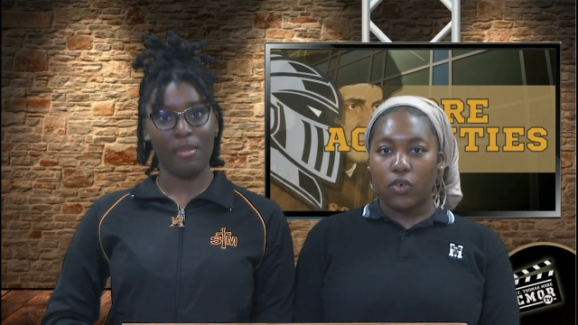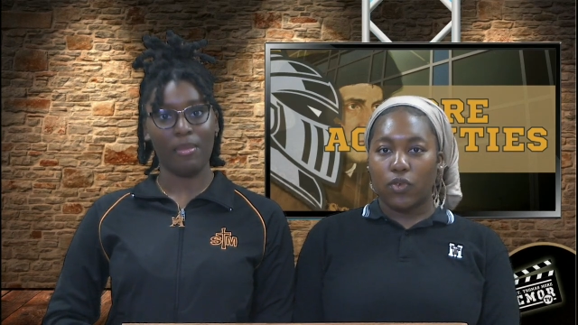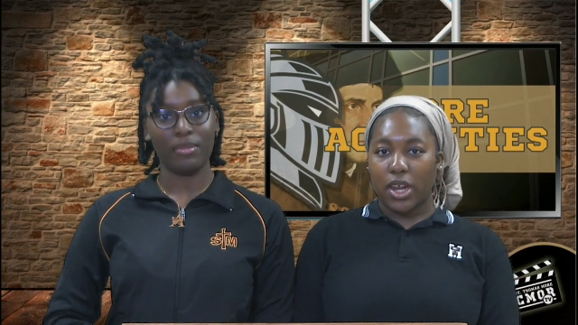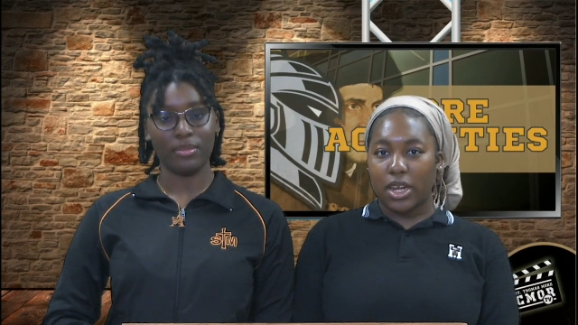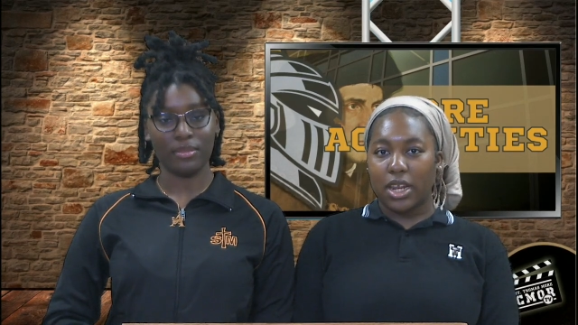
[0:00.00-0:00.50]

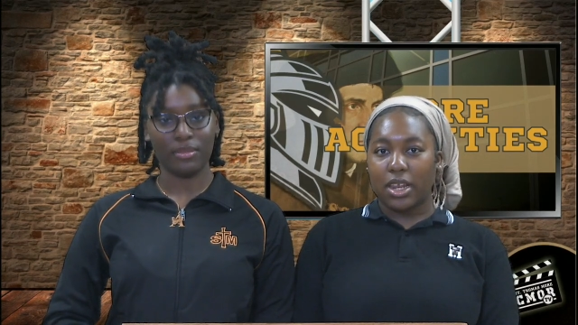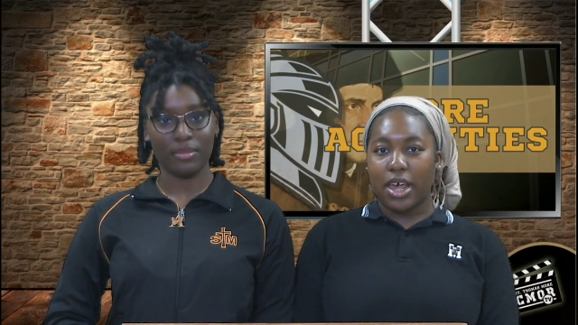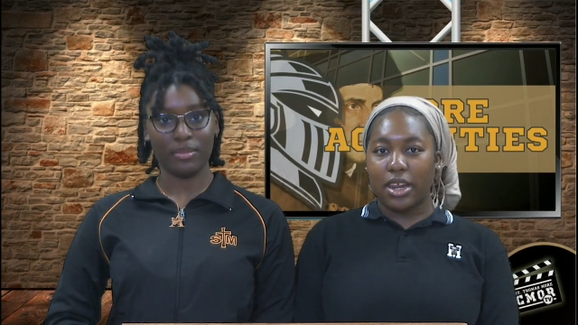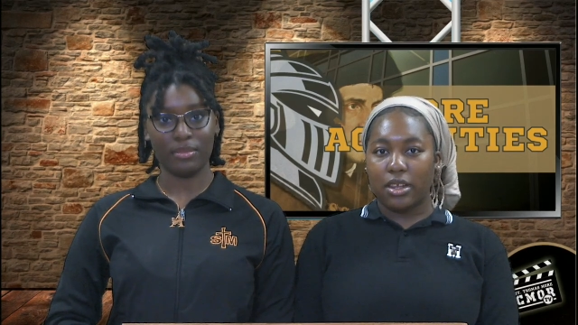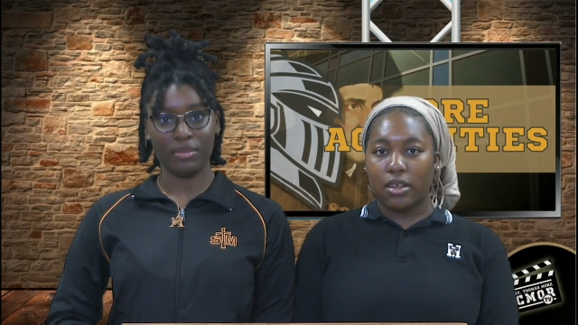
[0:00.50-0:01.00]
Speaker 1: rather than
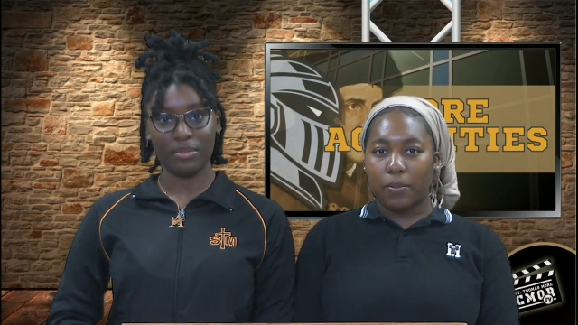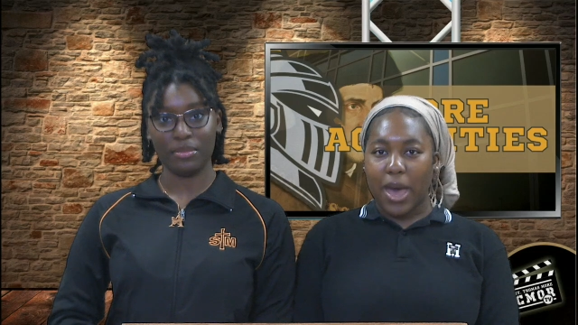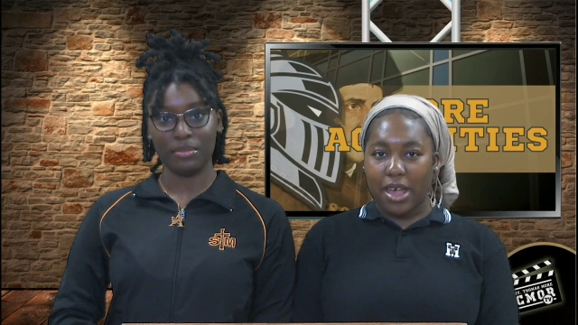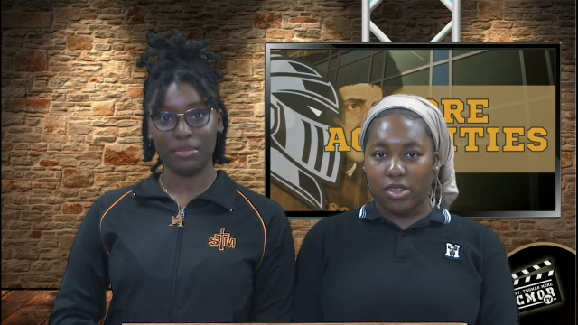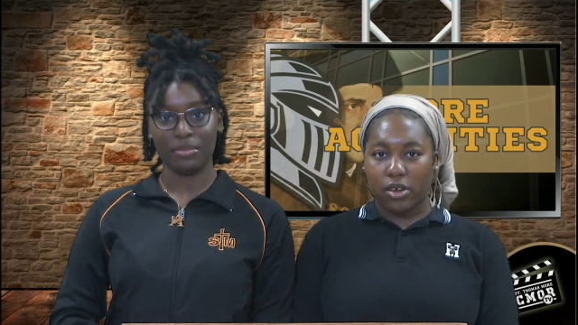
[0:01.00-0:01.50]
letting
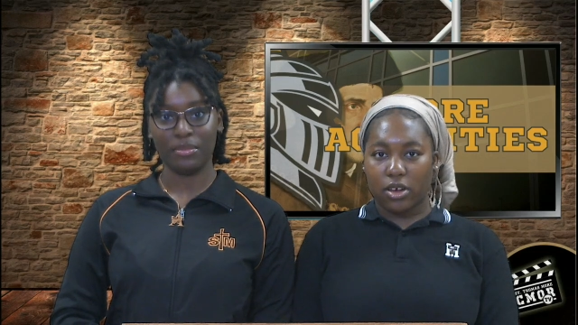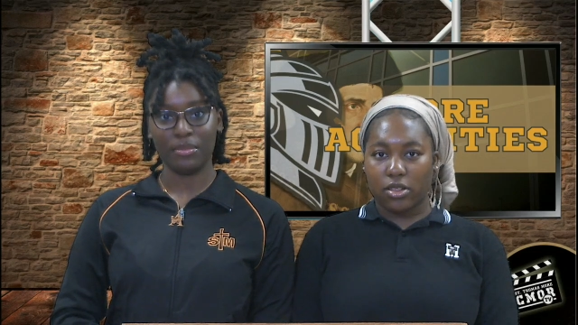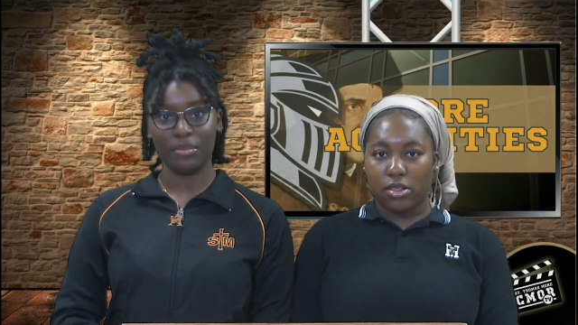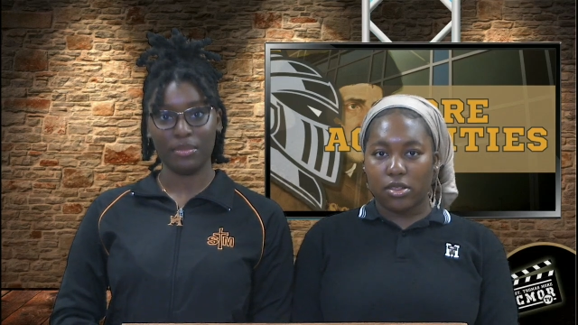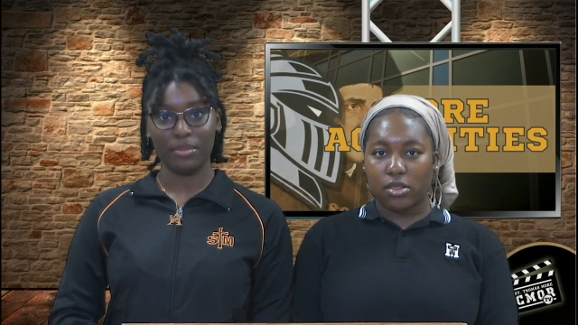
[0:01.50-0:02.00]
past hurts
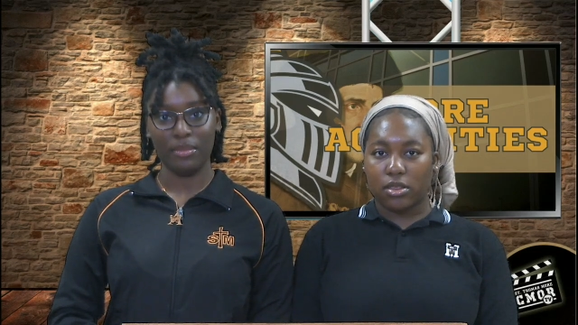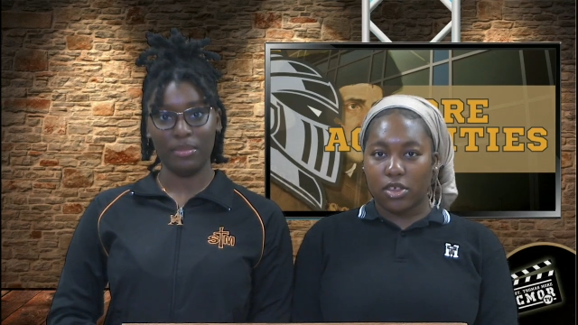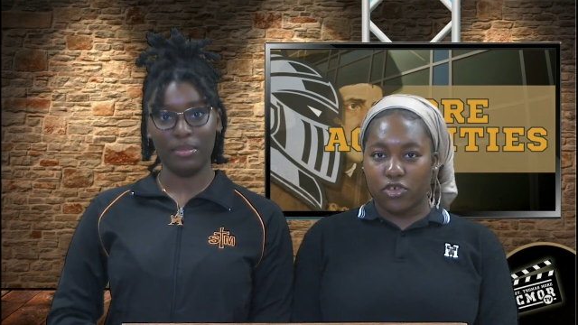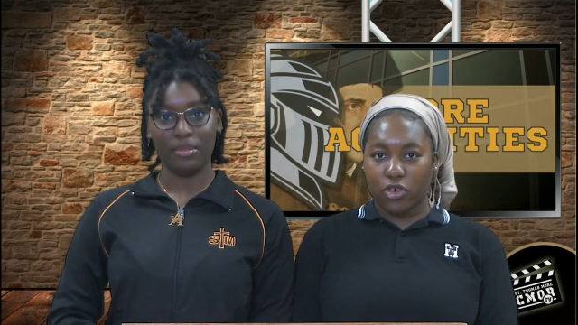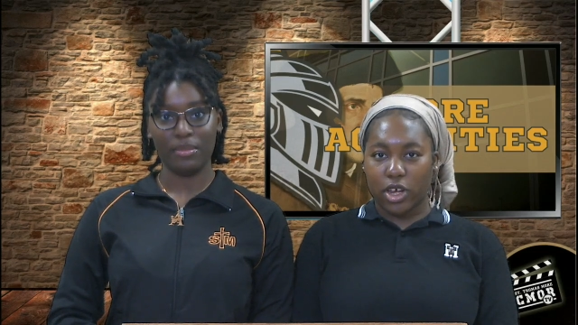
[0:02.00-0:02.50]

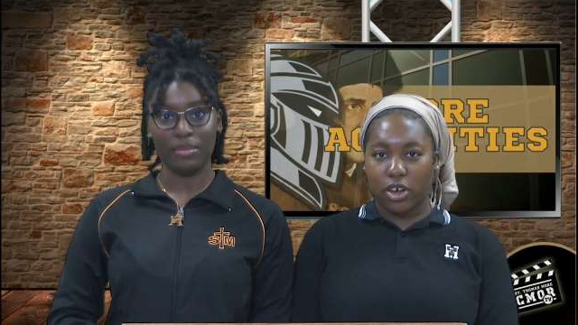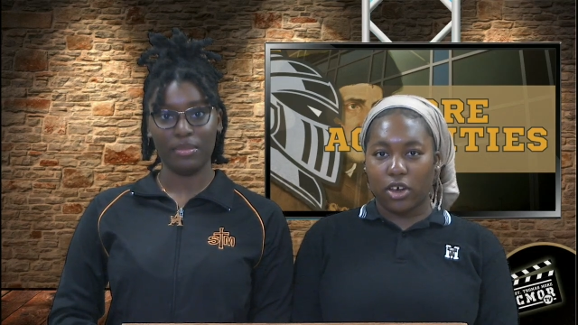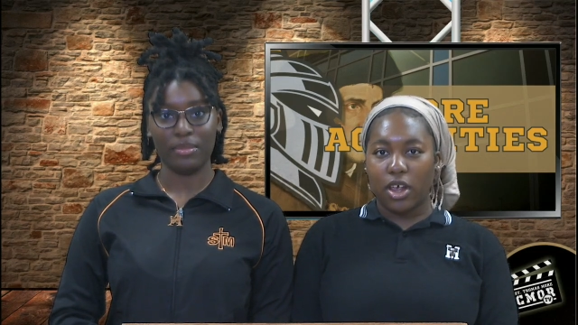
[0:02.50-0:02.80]
destroy her.